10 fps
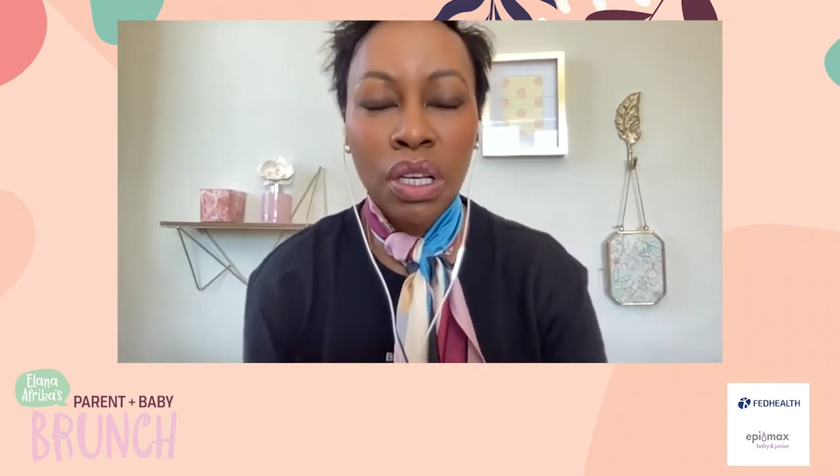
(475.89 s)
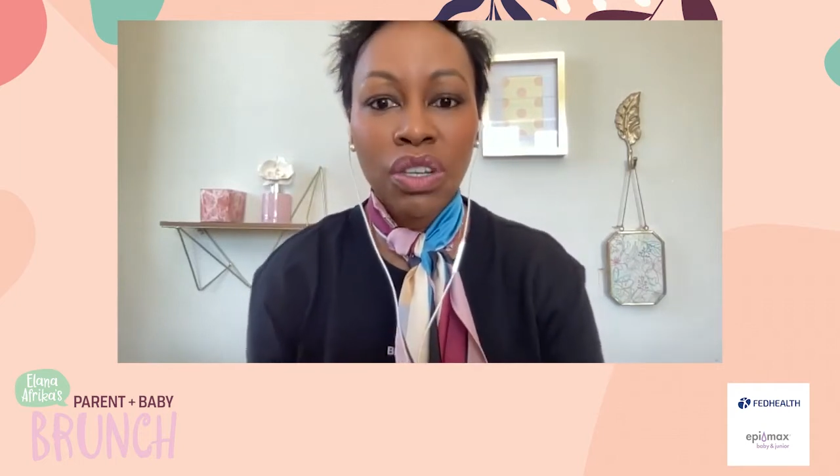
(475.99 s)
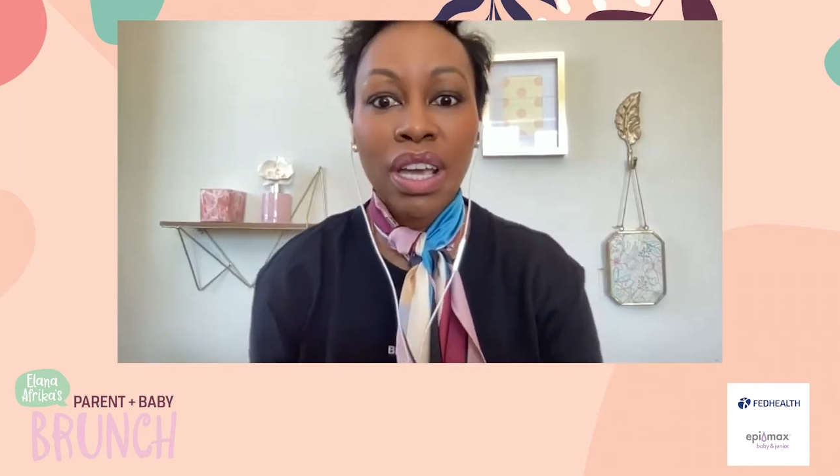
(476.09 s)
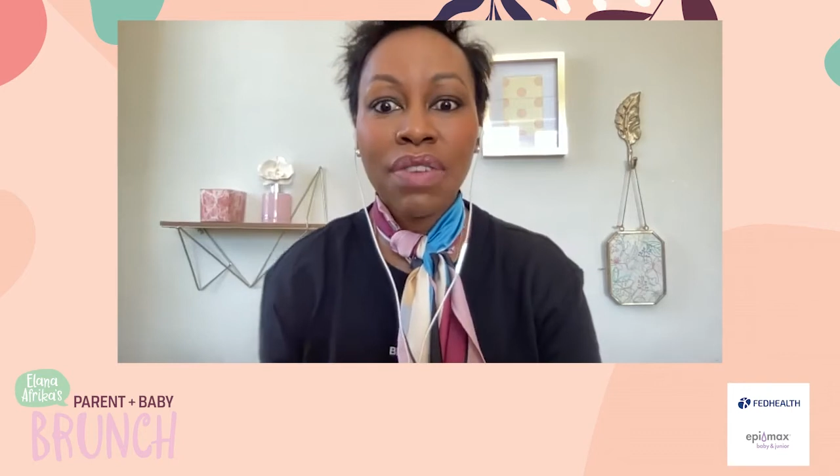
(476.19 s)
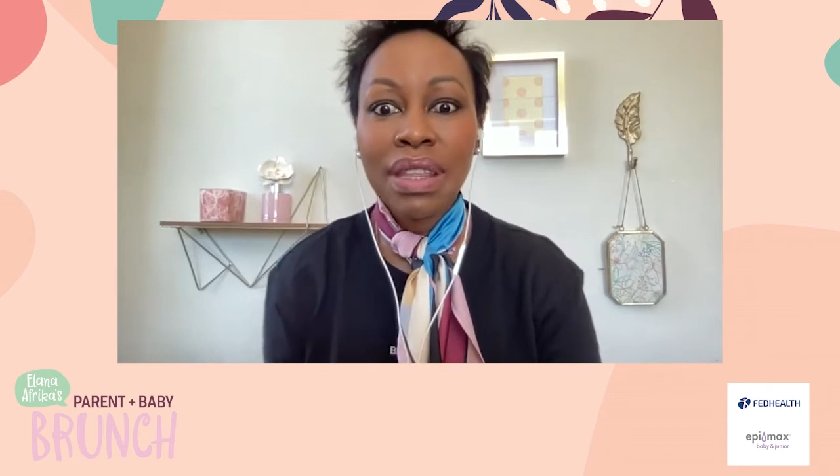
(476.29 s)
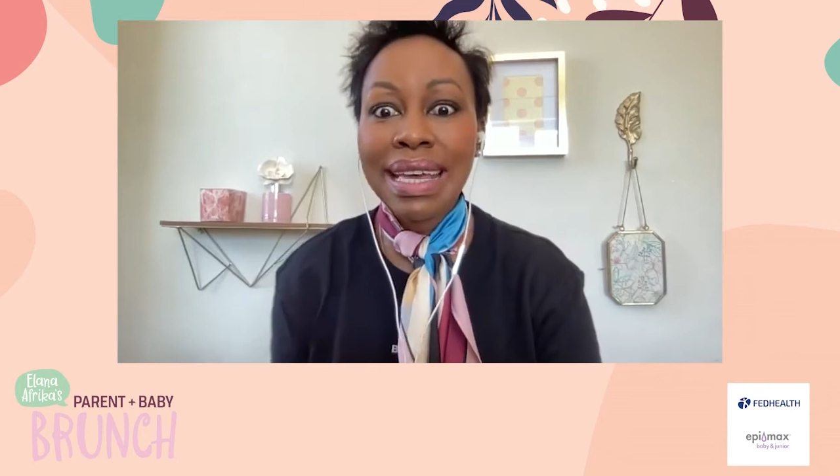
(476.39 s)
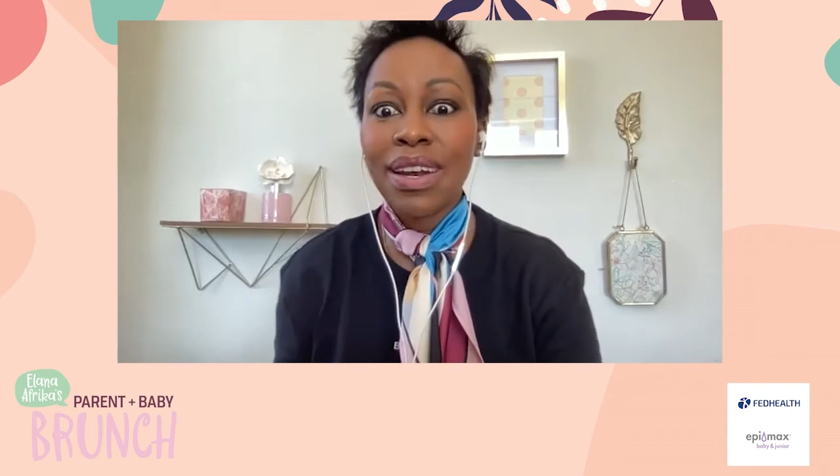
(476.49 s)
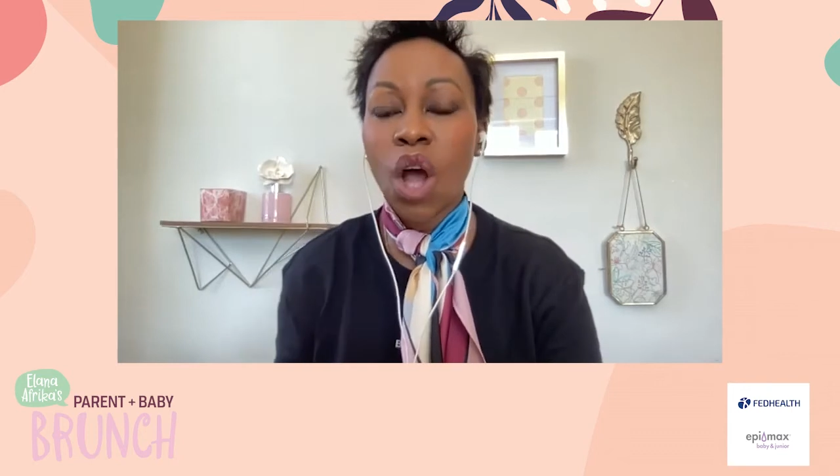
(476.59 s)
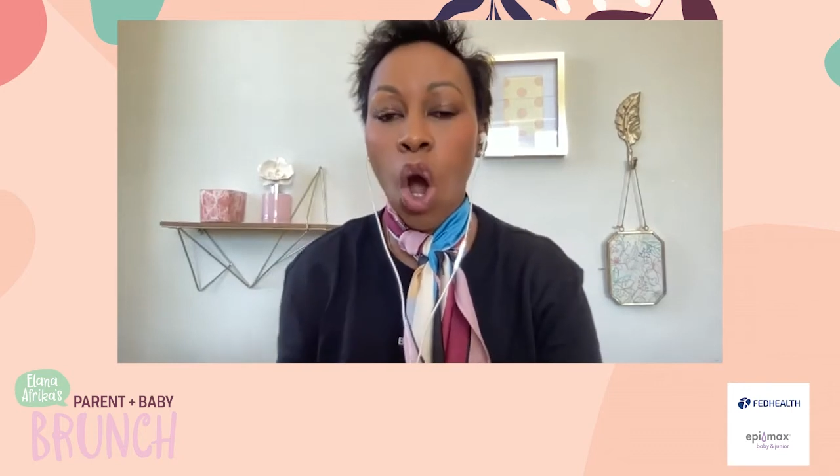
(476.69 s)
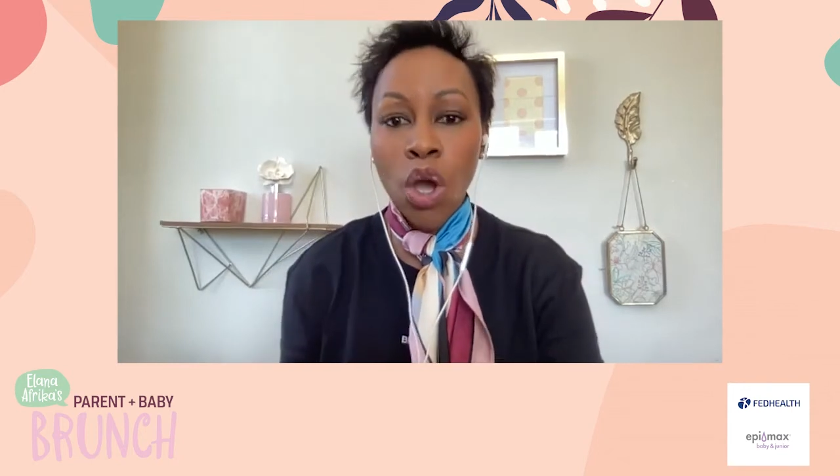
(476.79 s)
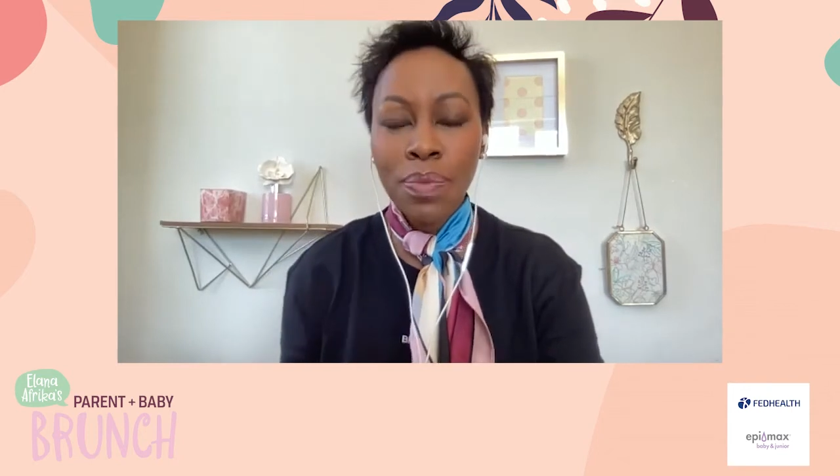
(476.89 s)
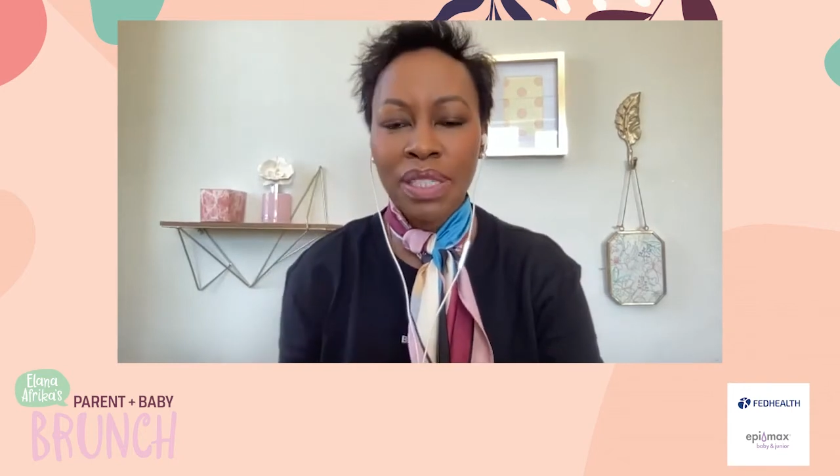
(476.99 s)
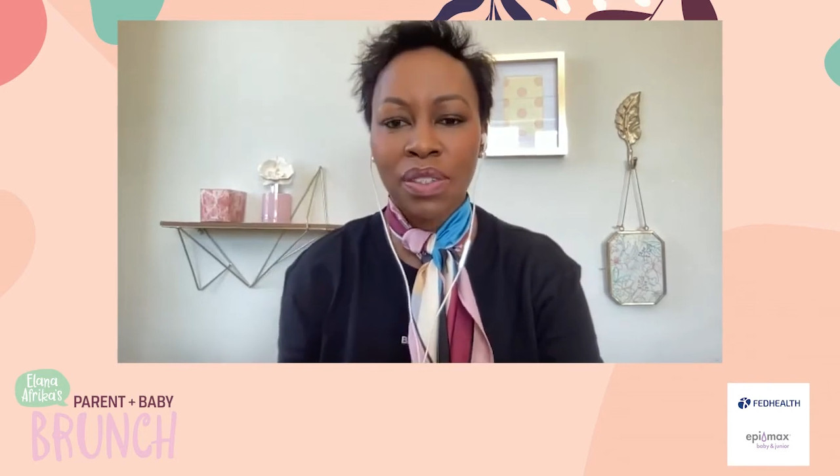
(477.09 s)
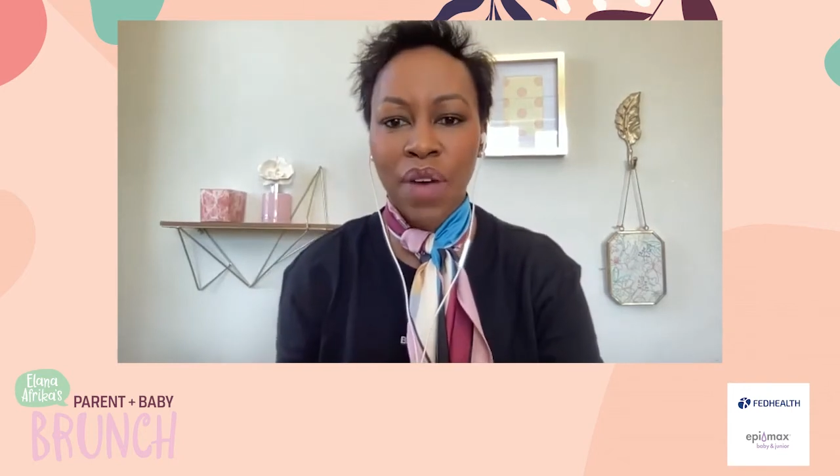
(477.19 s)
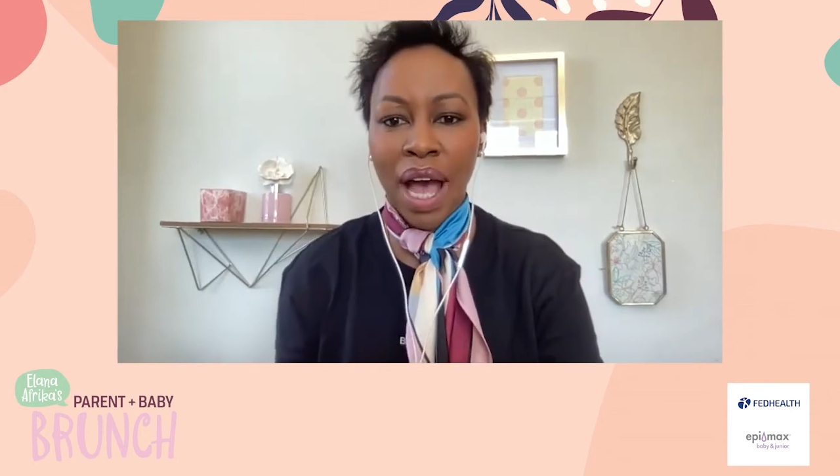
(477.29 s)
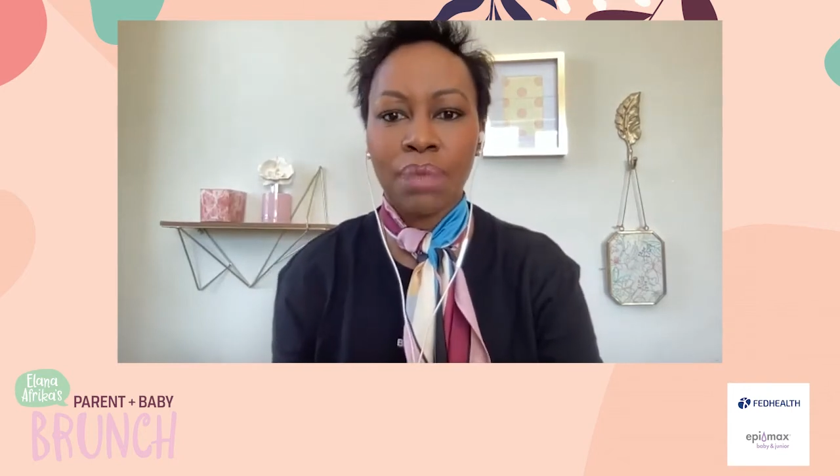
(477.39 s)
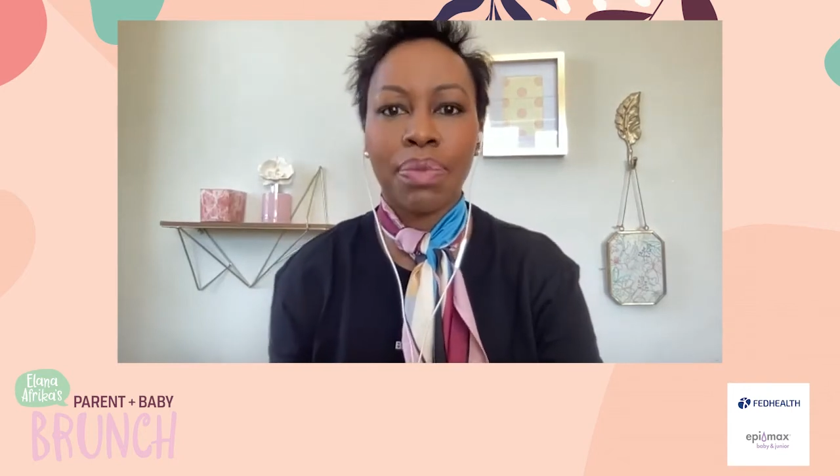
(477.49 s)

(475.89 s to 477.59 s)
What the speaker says: So everything at home is fine,